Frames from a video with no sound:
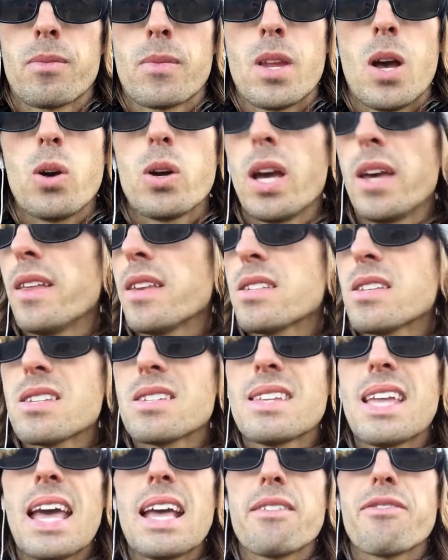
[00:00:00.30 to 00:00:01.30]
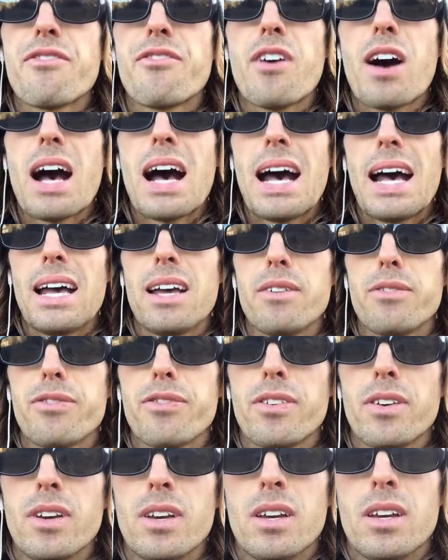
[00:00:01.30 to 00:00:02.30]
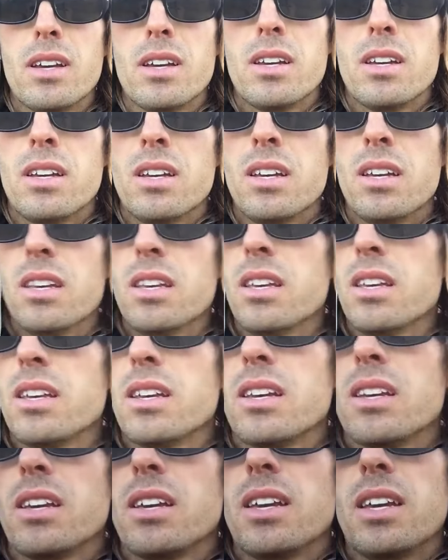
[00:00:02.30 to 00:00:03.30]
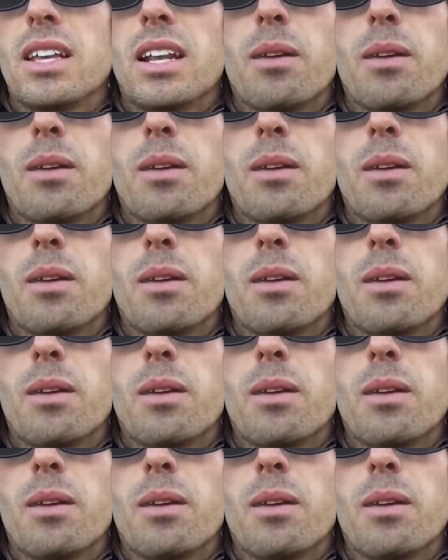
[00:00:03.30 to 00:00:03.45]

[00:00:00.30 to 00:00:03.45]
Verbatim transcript: Okay, this is take five, and